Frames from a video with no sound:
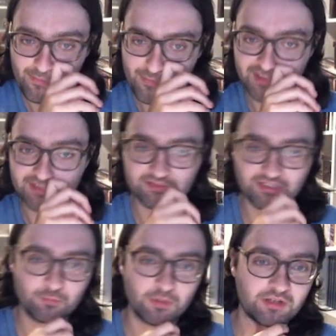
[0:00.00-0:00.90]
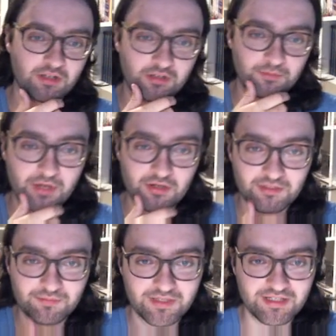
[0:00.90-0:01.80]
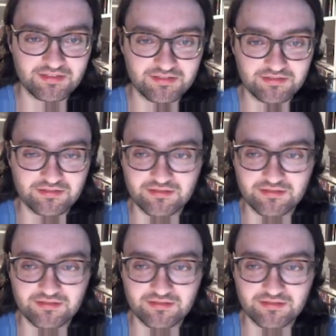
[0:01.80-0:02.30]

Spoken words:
and see what our opponent plays.